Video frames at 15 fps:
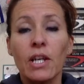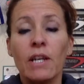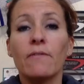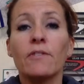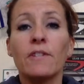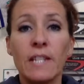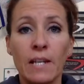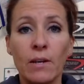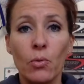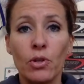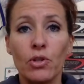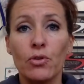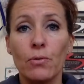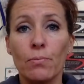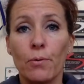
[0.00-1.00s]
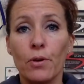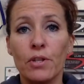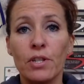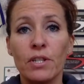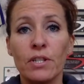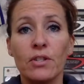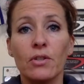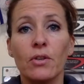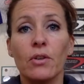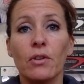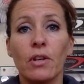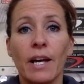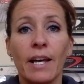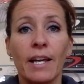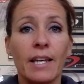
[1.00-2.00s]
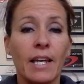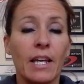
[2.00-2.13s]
and seeing what true portions look like,